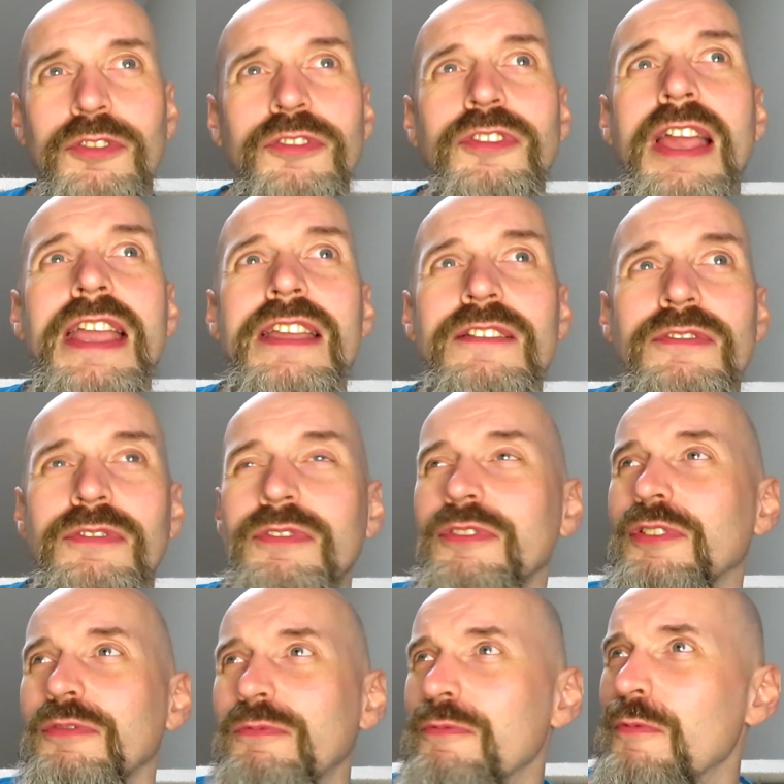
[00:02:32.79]
to save
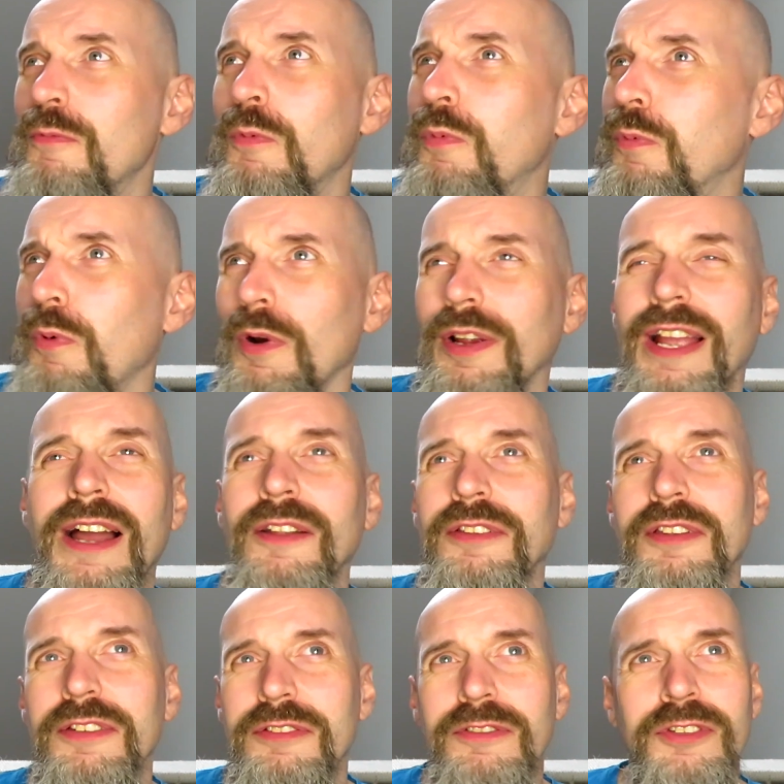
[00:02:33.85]
to work
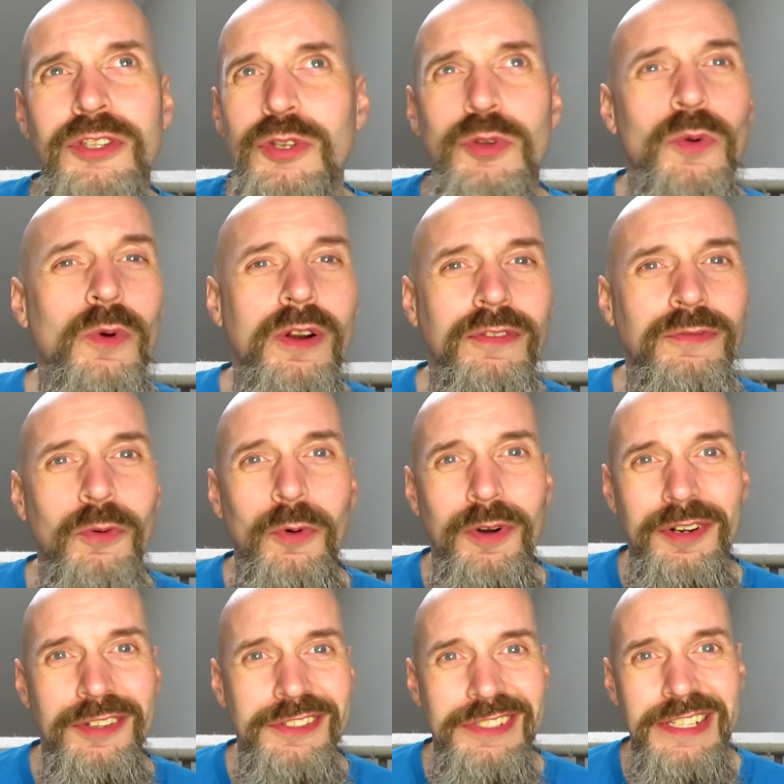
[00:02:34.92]
out the cure
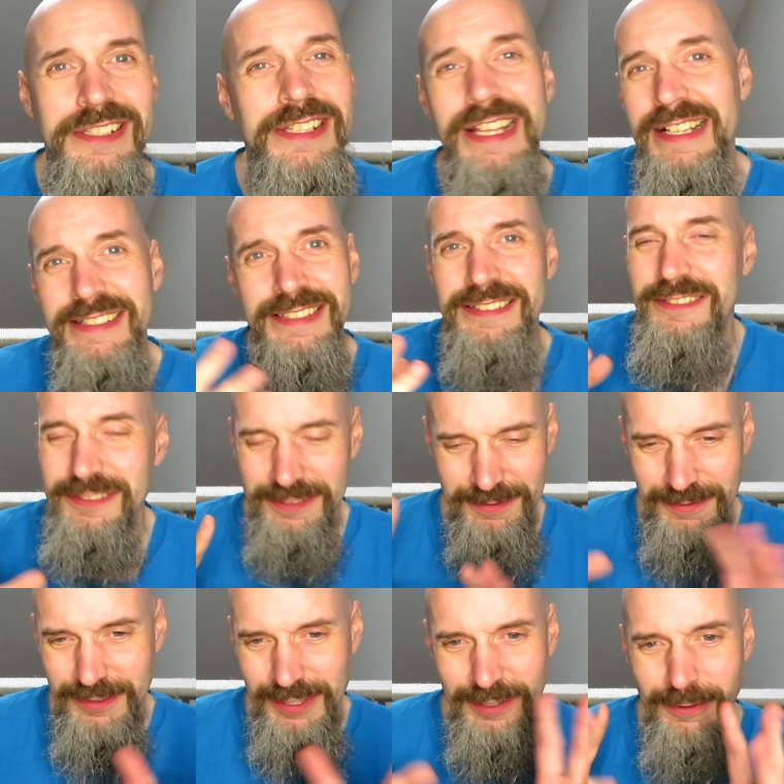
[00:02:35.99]
for a disease. It's
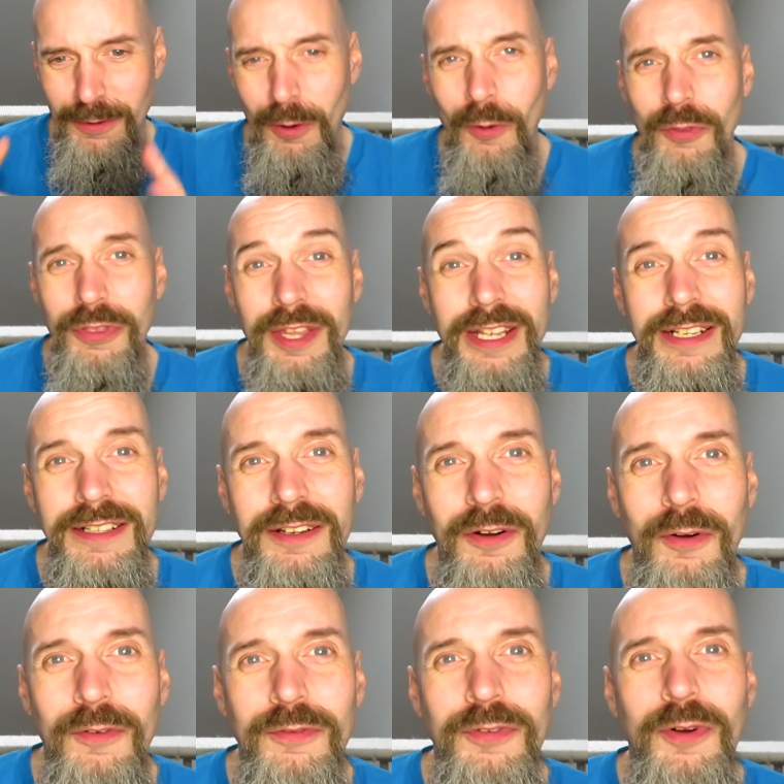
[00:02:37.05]
it's the whole thing
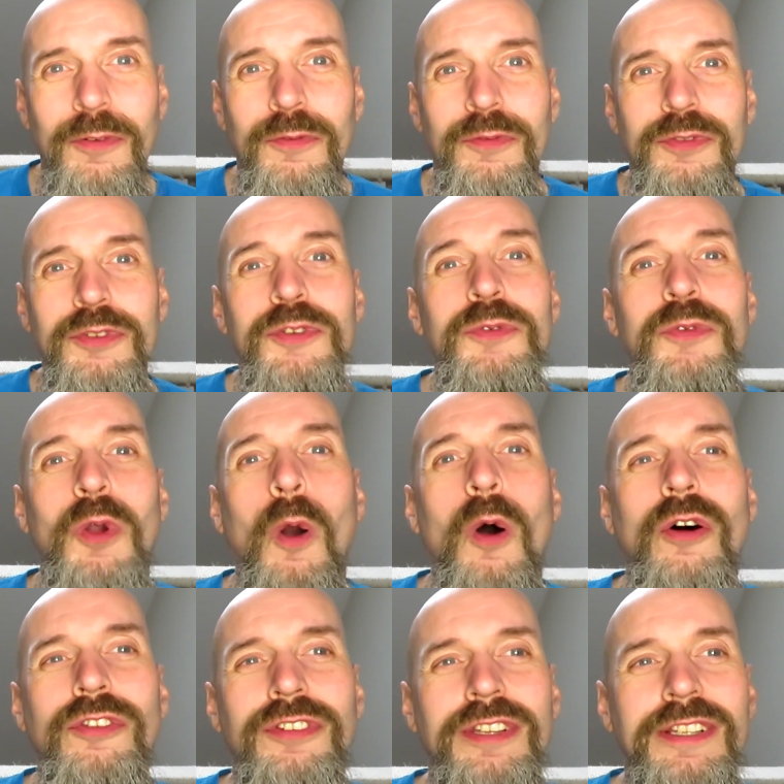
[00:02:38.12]
of, of you
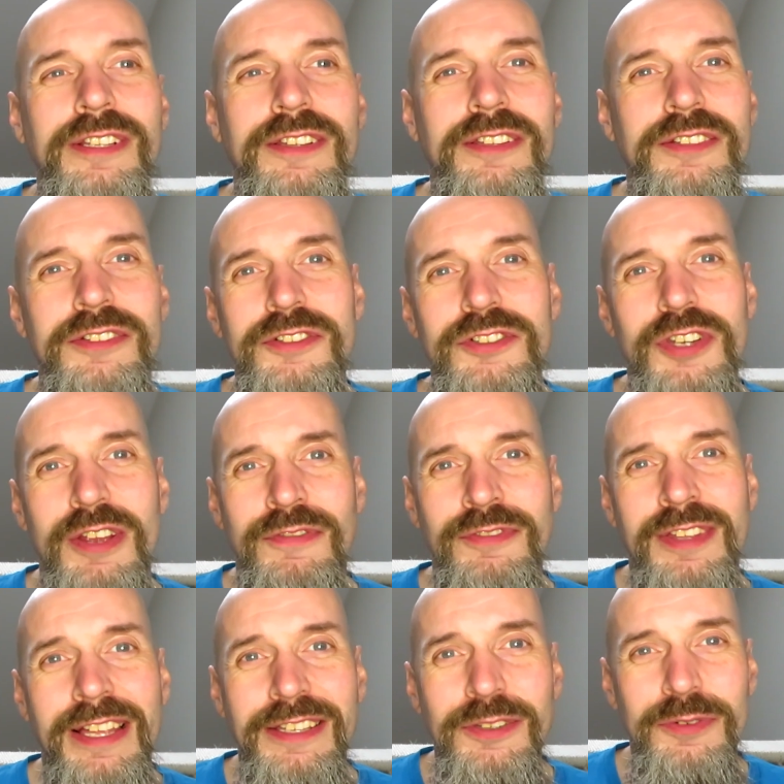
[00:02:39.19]
causing the
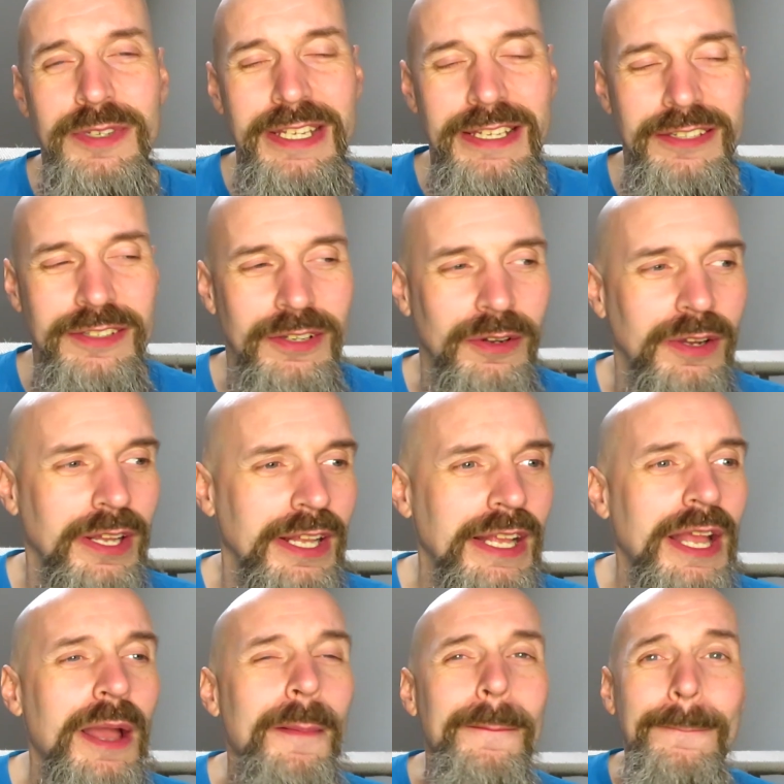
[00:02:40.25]
shift that you need to.
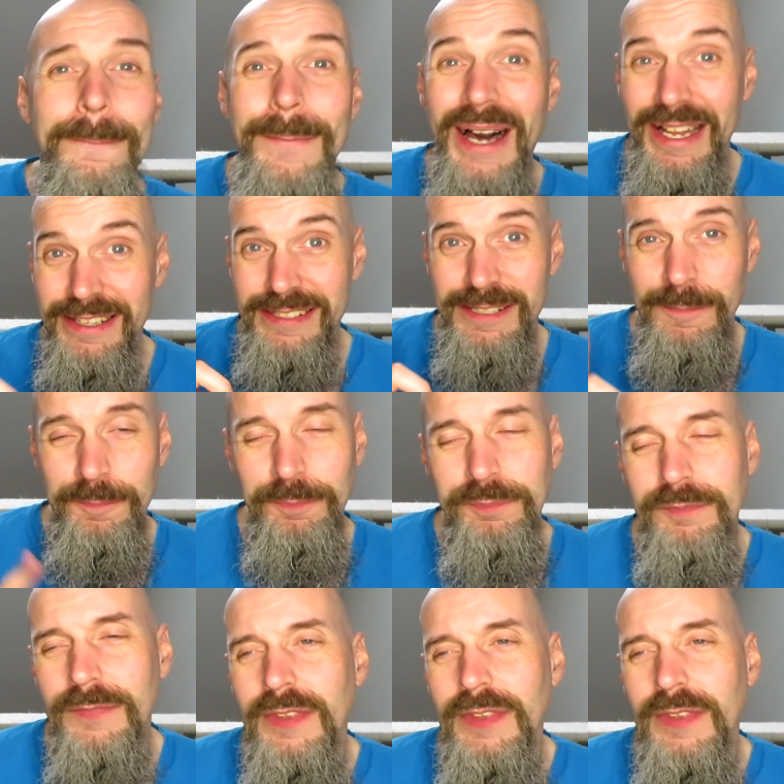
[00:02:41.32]
But